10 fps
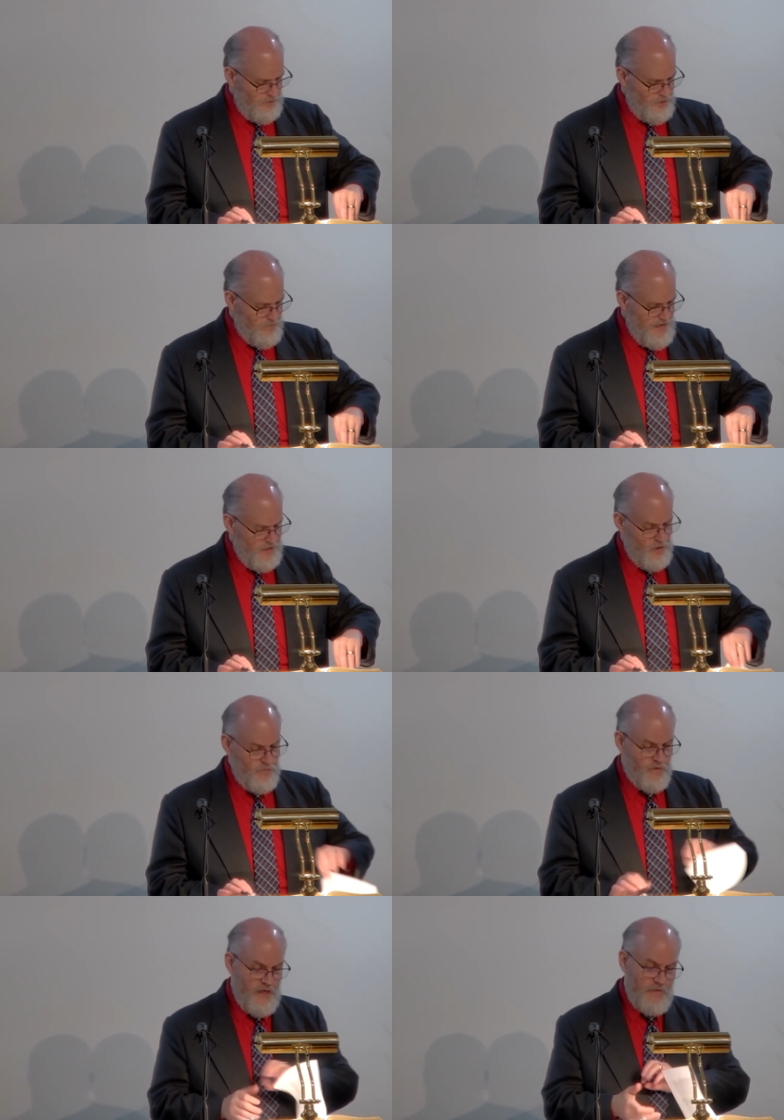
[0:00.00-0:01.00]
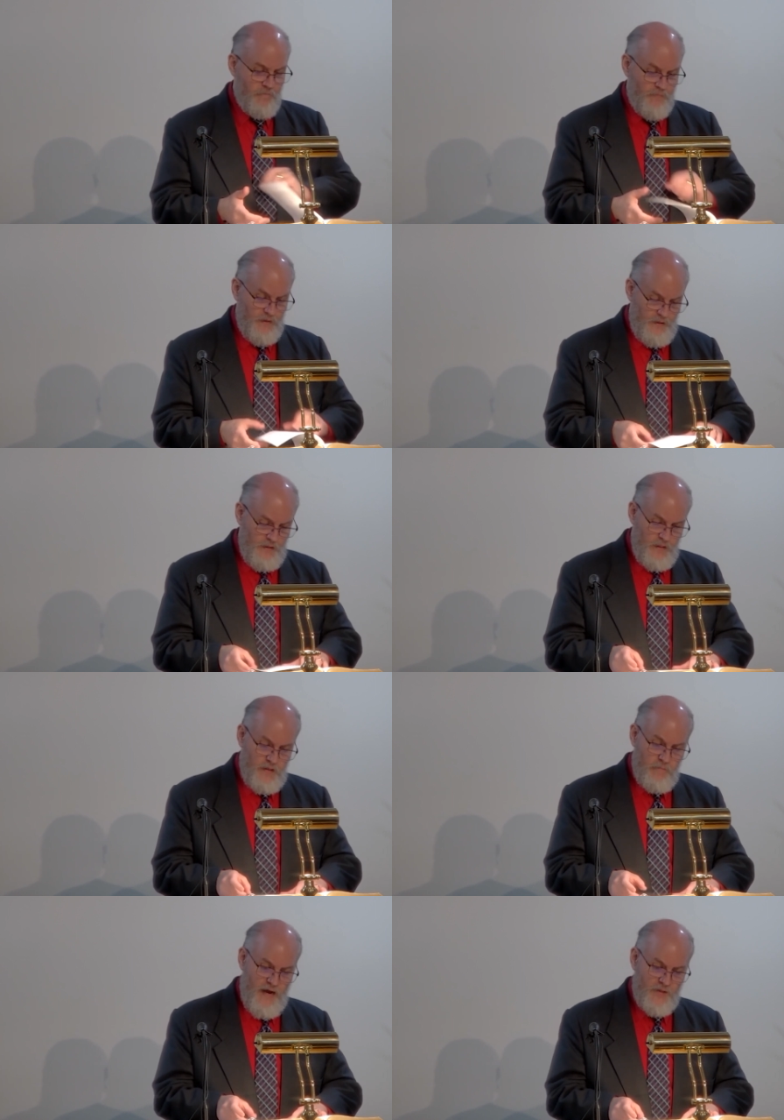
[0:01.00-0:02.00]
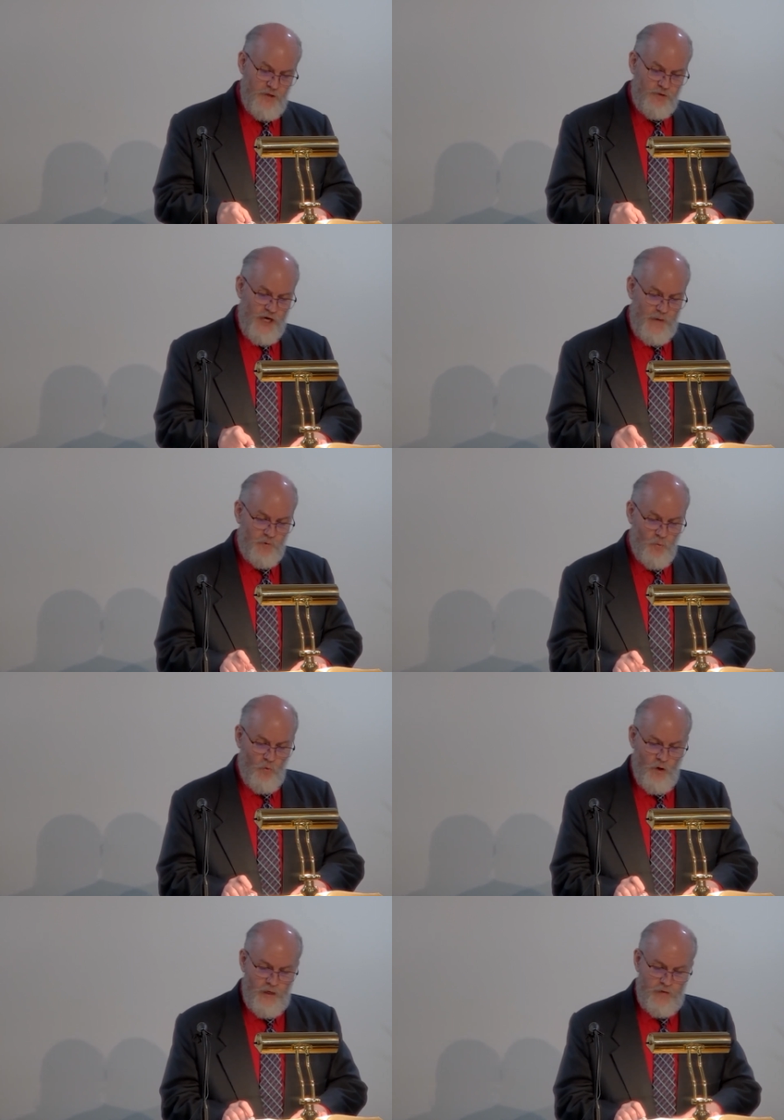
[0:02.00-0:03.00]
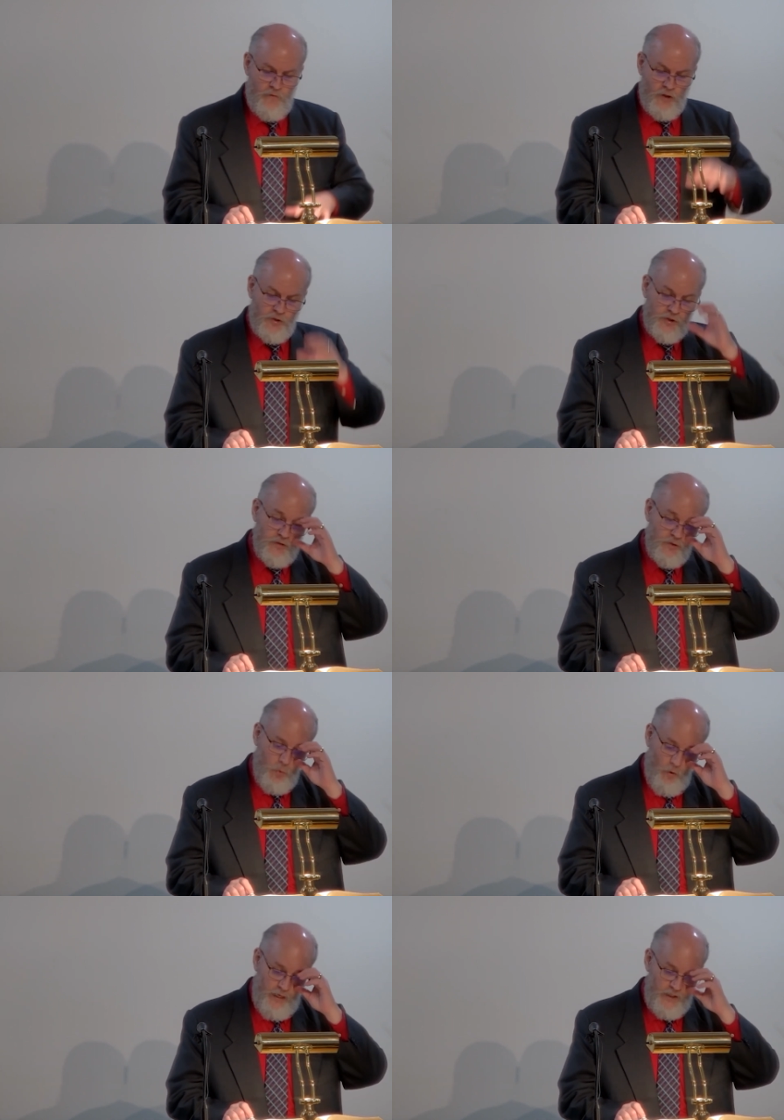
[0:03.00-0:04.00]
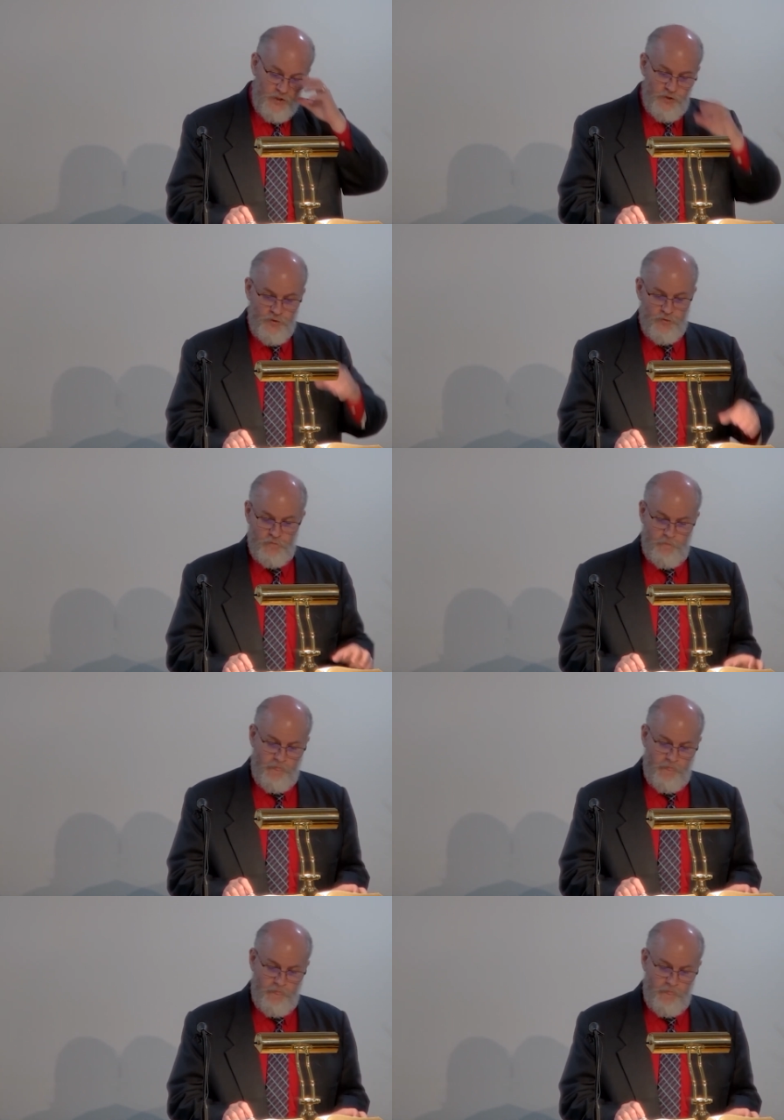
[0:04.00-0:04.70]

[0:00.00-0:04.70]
look back over at Matthew chapter 1 and verse 22,